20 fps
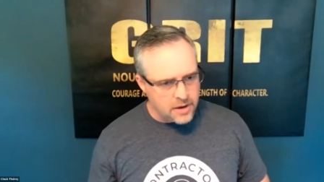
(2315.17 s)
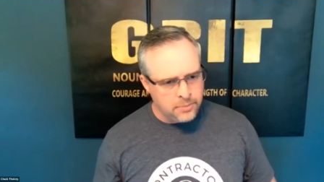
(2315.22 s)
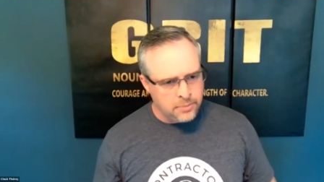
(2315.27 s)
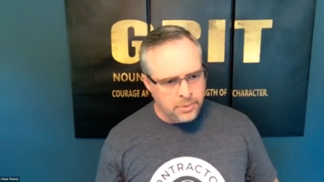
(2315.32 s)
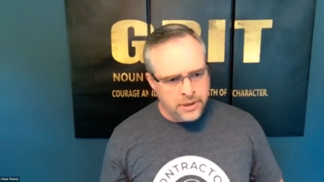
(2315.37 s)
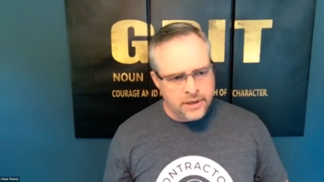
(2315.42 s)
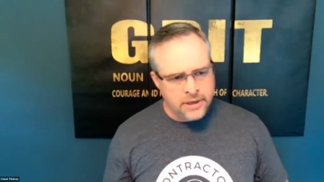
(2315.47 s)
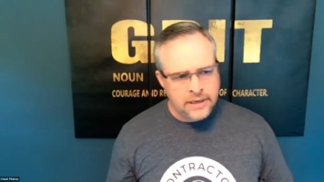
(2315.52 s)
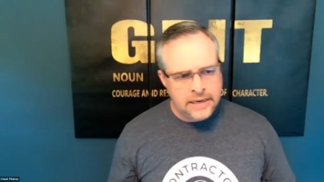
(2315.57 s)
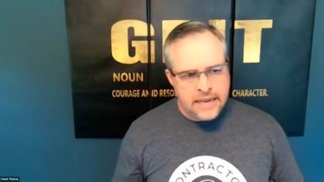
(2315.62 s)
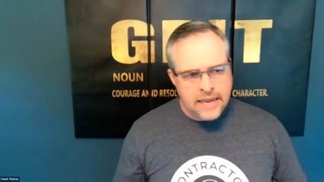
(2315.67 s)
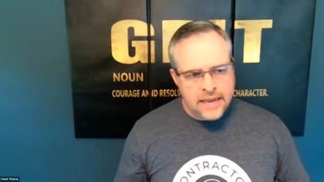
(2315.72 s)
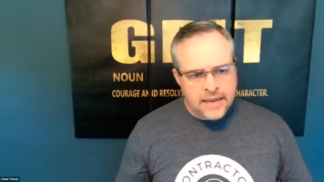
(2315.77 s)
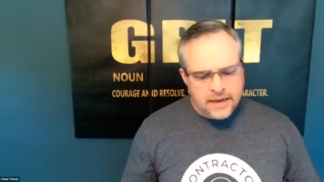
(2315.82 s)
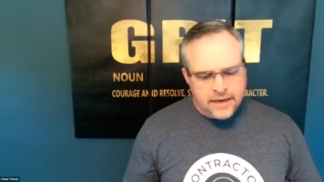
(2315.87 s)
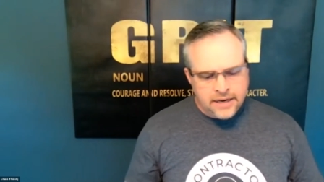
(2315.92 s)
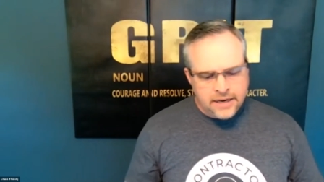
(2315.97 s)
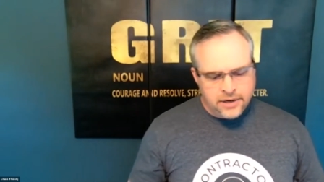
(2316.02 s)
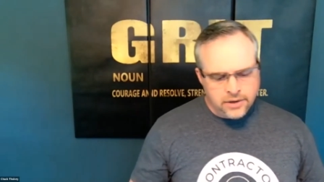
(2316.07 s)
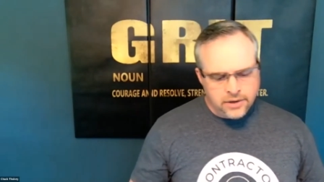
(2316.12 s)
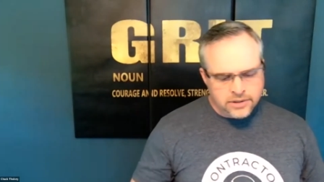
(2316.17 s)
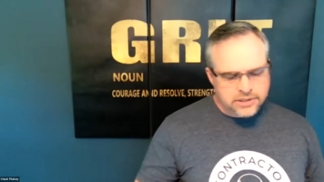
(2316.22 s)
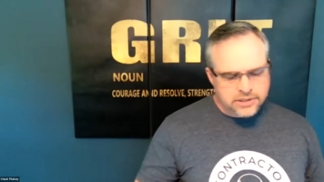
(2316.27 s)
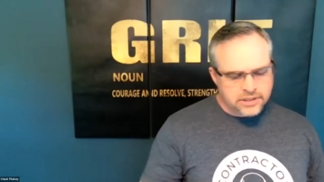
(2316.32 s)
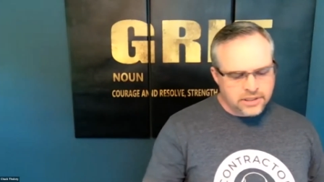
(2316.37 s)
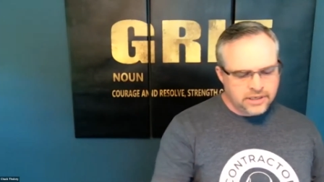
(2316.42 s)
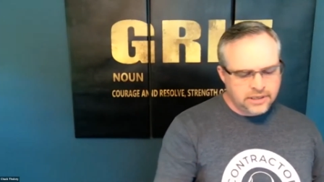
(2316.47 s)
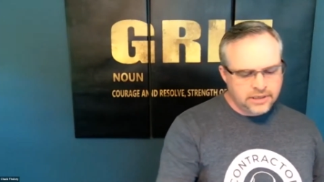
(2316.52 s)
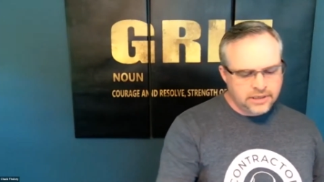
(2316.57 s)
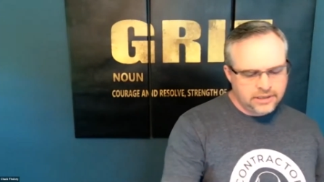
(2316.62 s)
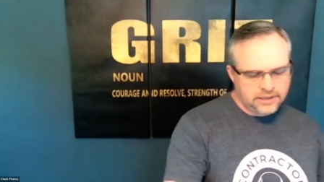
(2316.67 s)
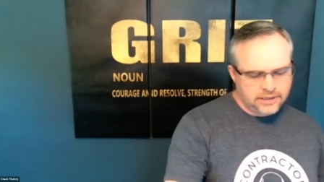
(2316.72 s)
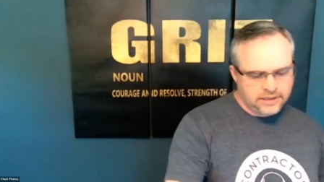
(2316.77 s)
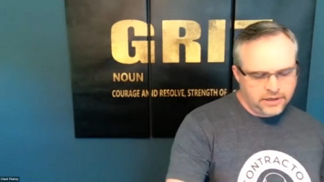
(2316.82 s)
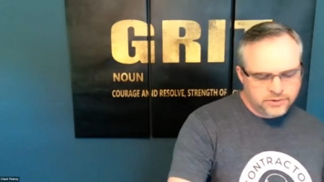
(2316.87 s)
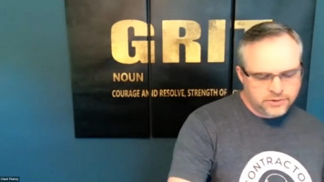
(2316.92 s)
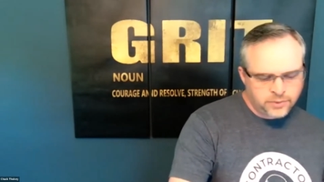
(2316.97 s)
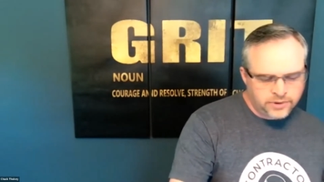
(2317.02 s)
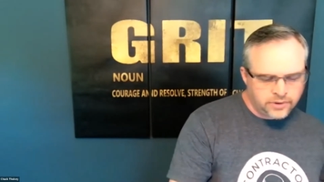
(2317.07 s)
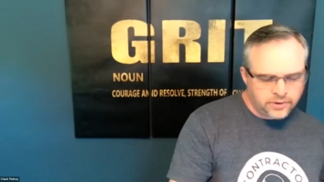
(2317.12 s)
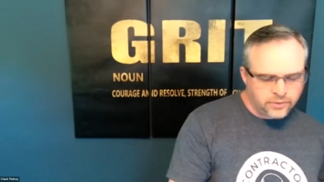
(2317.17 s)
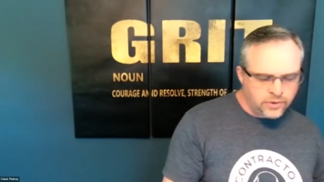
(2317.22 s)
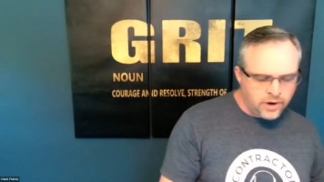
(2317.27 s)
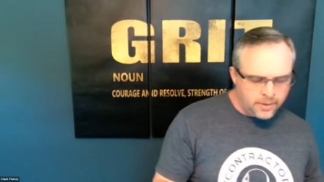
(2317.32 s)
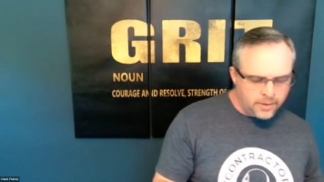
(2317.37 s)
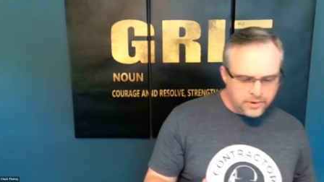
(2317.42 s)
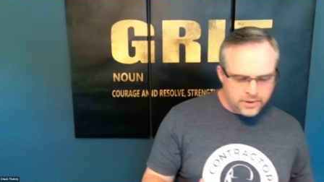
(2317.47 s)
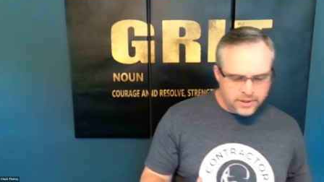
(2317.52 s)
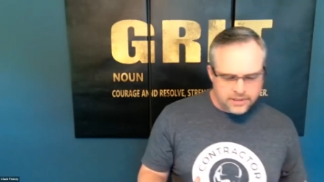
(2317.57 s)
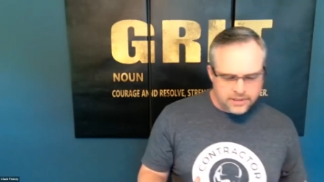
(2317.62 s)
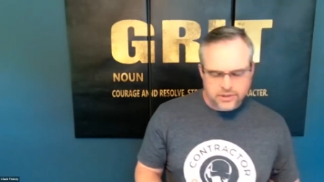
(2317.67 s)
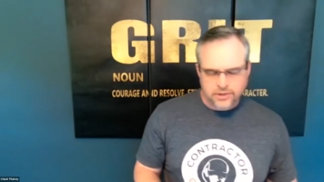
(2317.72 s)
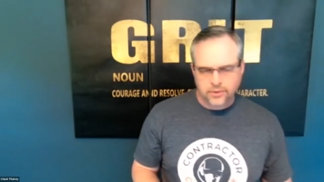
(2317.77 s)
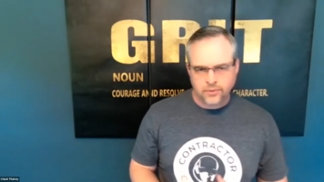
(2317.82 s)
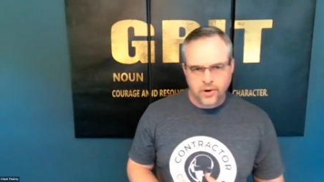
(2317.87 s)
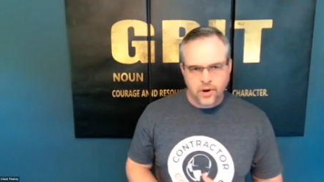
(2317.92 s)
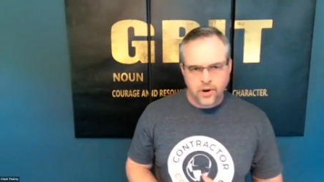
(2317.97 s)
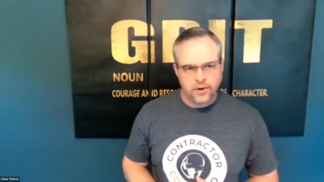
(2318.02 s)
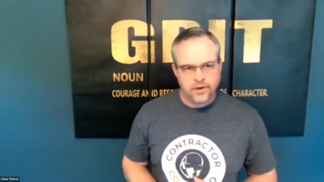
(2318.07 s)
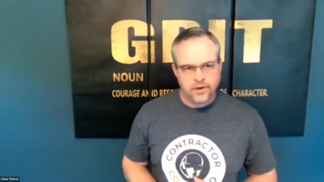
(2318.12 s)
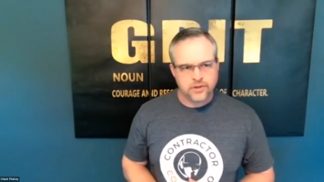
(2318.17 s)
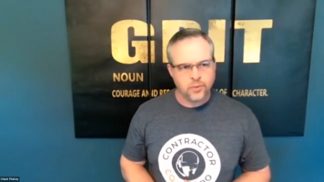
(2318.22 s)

But here's where the rubber hits the road,